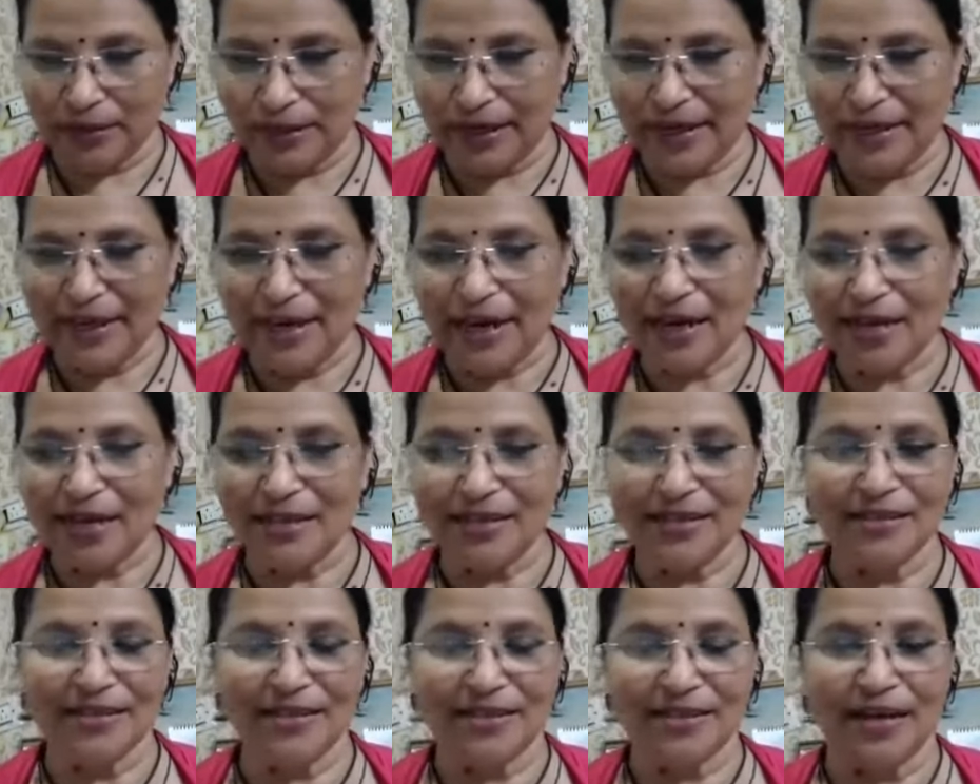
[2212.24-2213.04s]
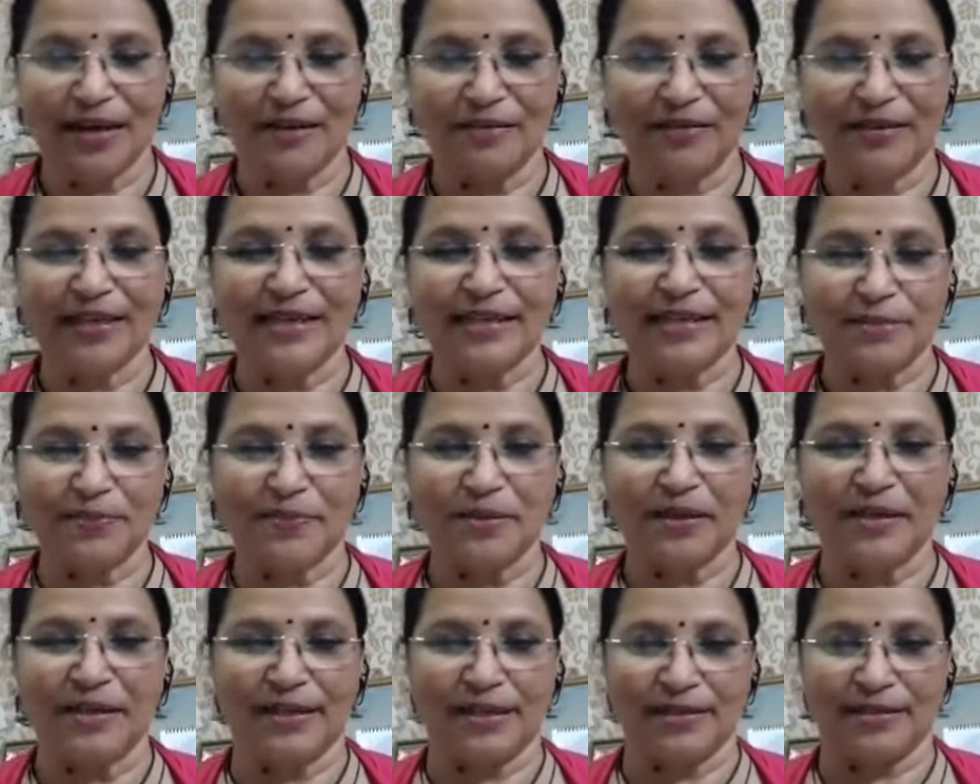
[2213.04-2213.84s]
enhance our
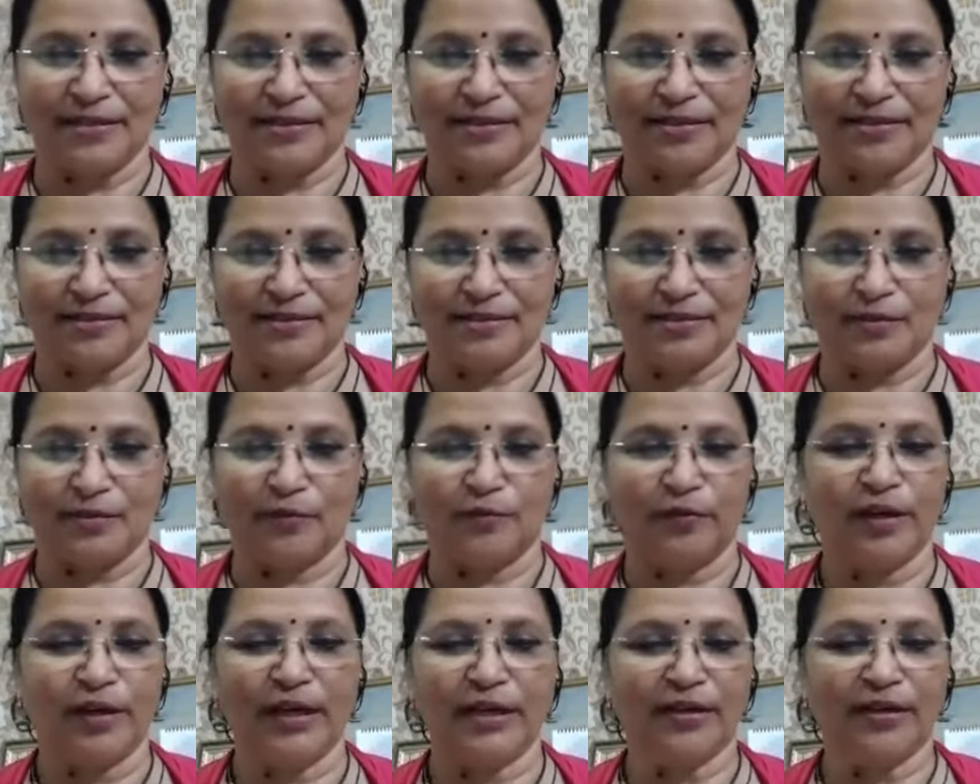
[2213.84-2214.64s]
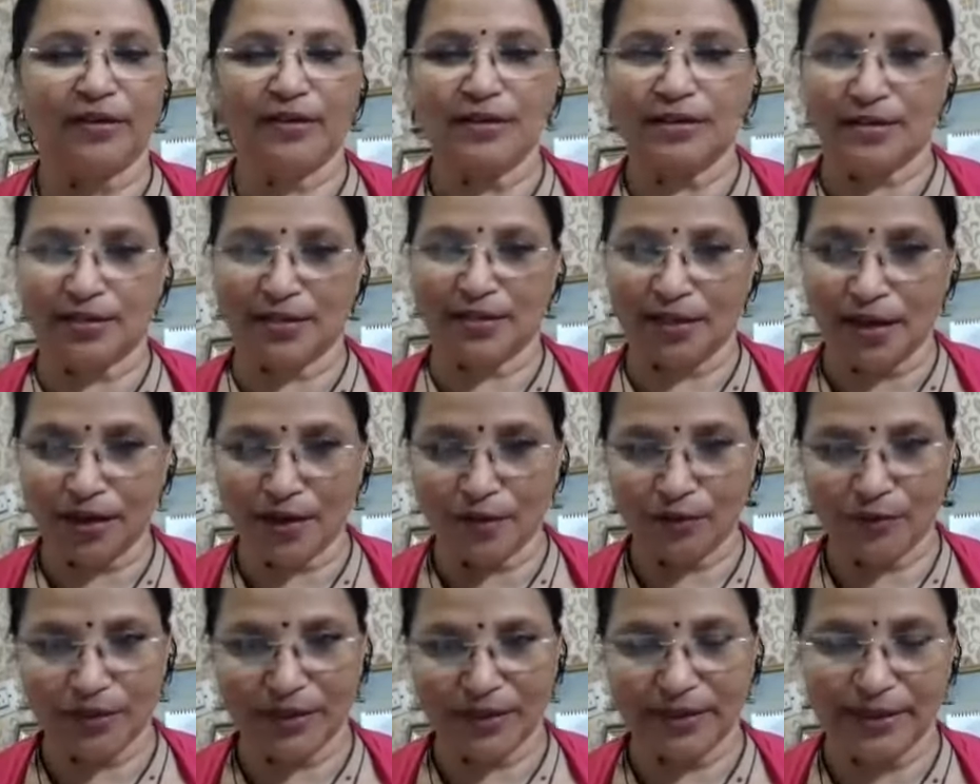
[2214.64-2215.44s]
experience. We are not
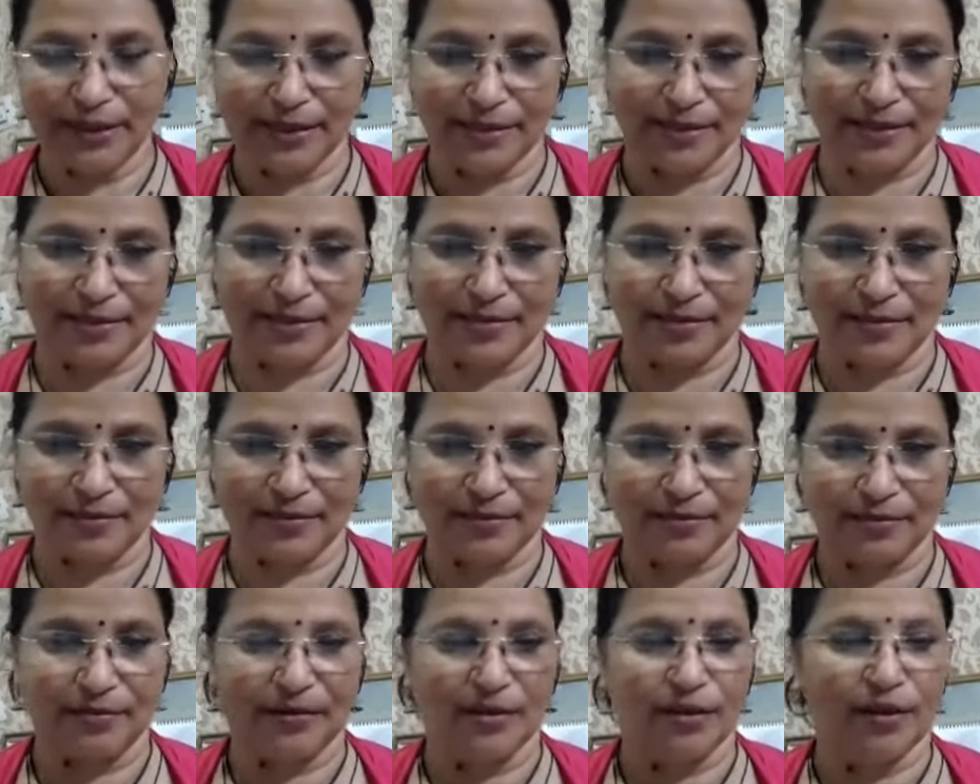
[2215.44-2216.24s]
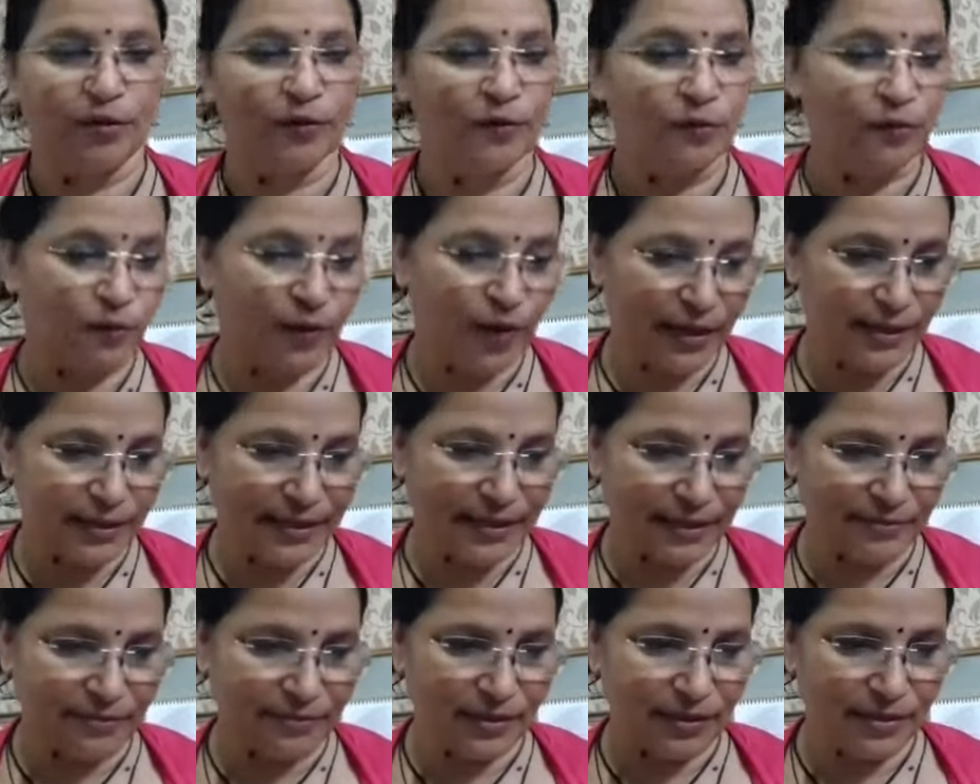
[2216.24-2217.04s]
stuck with this.
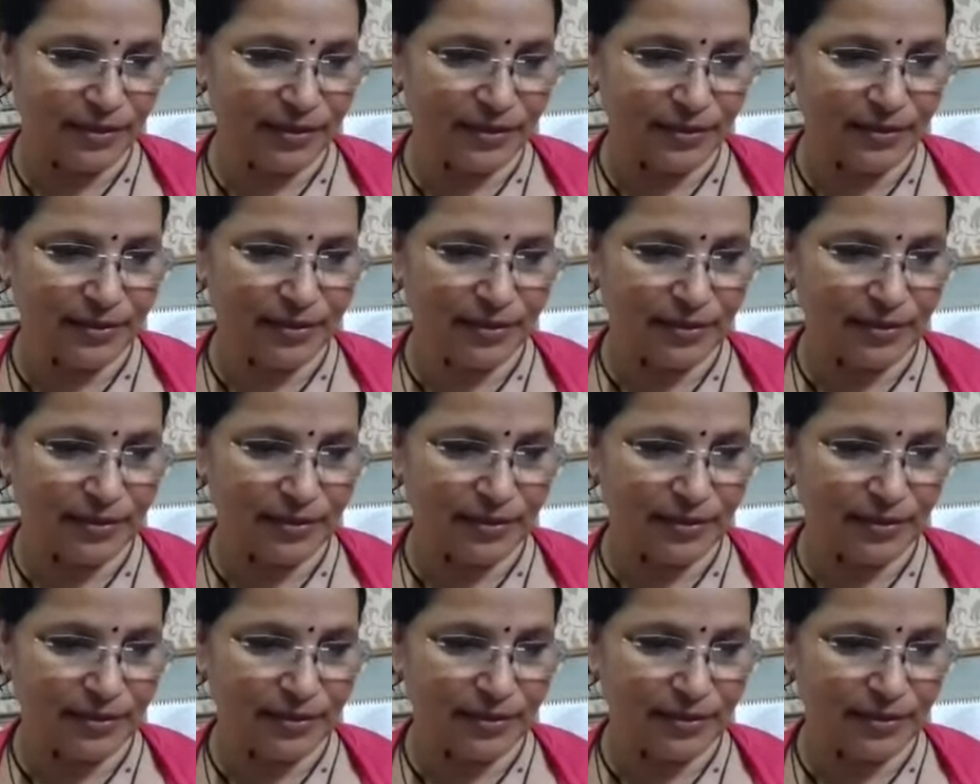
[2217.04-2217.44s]
Whatever